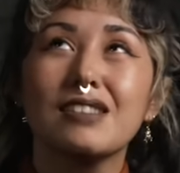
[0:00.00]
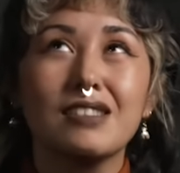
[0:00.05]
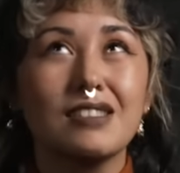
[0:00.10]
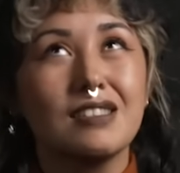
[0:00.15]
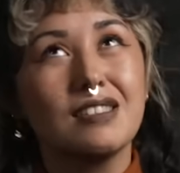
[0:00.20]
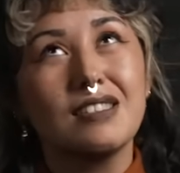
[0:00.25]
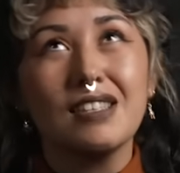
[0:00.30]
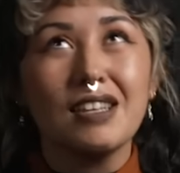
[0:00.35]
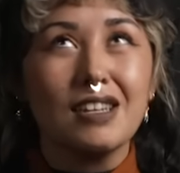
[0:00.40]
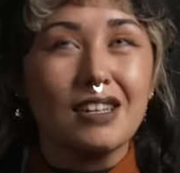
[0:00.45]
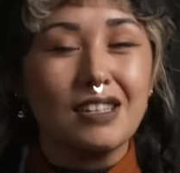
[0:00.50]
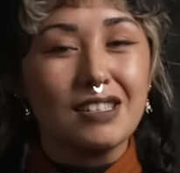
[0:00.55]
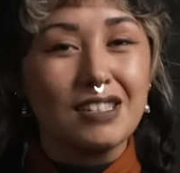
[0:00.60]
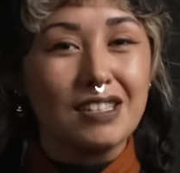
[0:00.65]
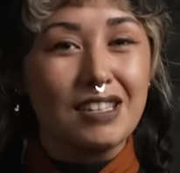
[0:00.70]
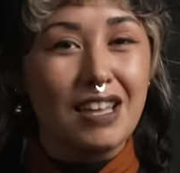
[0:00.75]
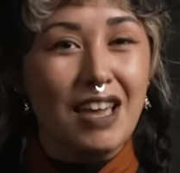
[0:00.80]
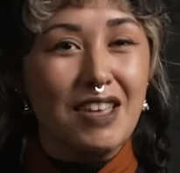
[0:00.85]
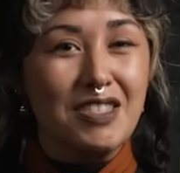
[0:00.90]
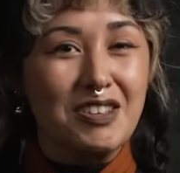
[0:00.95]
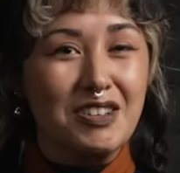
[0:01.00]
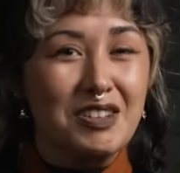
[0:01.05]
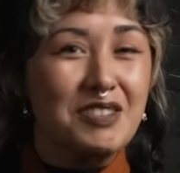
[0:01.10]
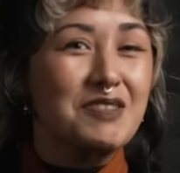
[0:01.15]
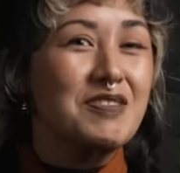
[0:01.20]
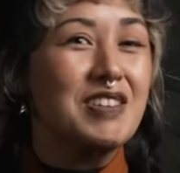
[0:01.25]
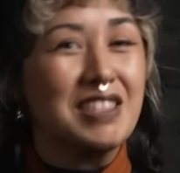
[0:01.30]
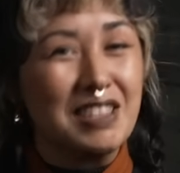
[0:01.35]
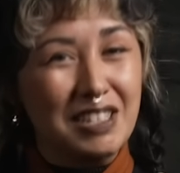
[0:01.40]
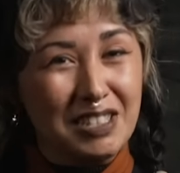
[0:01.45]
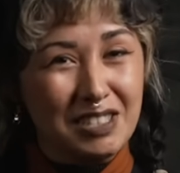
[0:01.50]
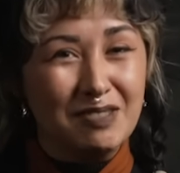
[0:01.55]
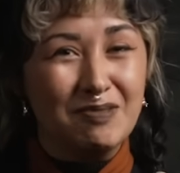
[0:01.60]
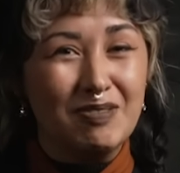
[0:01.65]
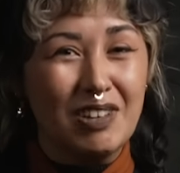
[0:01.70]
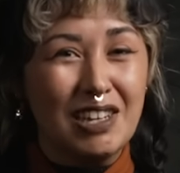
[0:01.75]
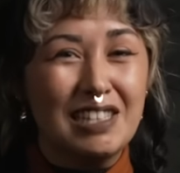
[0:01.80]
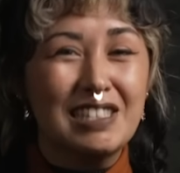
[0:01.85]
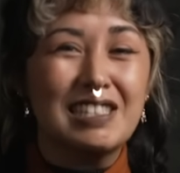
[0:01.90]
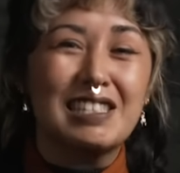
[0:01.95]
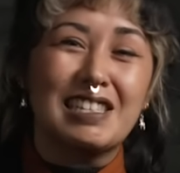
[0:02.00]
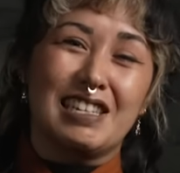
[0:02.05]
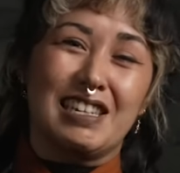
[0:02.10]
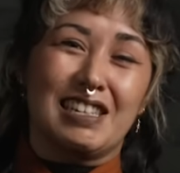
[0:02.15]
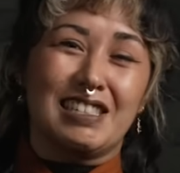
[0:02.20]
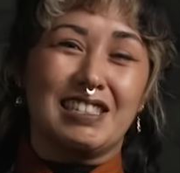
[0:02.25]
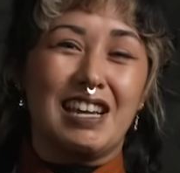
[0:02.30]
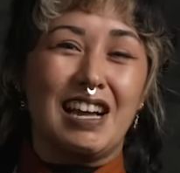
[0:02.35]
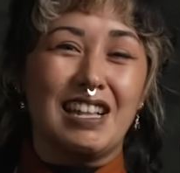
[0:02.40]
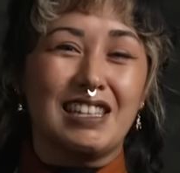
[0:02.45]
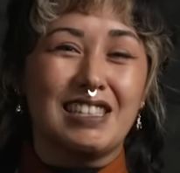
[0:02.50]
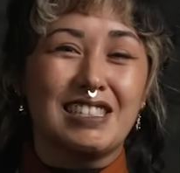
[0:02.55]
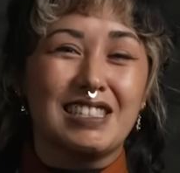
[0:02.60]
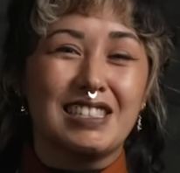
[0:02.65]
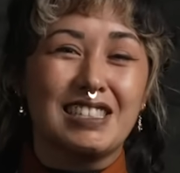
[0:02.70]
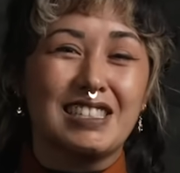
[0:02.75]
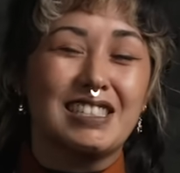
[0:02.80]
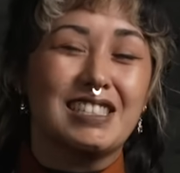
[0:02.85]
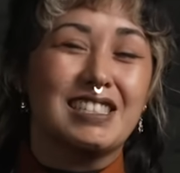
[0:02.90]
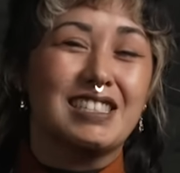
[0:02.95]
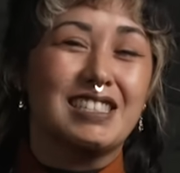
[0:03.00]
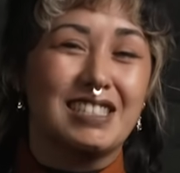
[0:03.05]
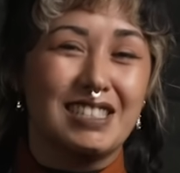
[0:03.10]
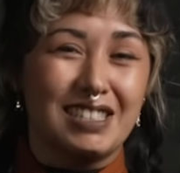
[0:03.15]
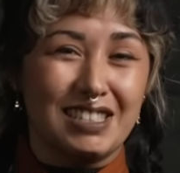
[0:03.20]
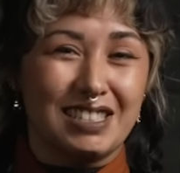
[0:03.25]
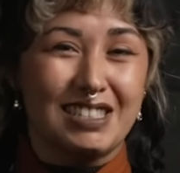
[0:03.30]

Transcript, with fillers: stick together with this month's eontologists.